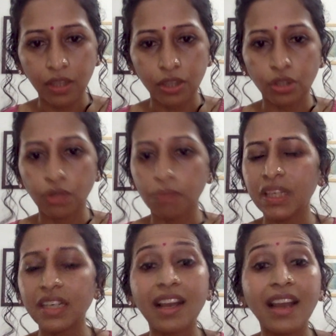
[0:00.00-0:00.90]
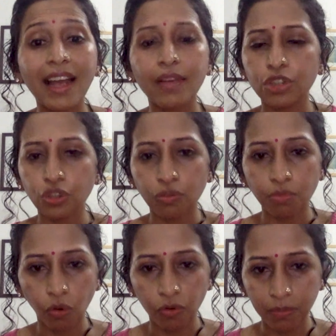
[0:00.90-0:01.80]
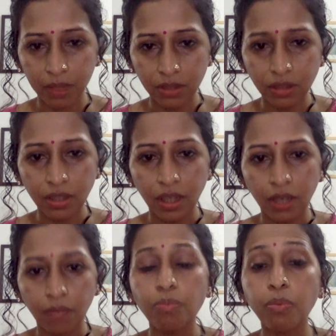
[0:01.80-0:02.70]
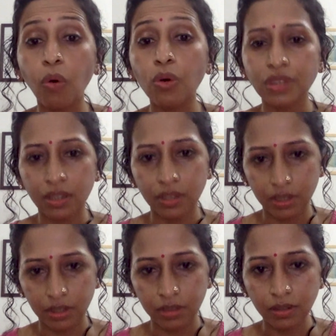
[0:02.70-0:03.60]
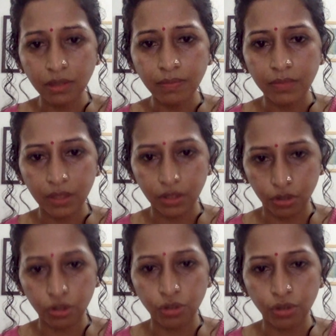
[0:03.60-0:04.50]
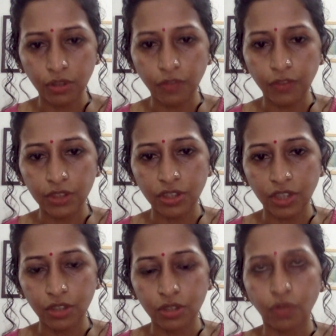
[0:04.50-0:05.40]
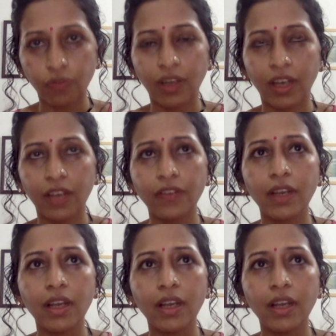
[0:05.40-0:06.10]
Be it language or movement, both are critical, during the first 3 years of life.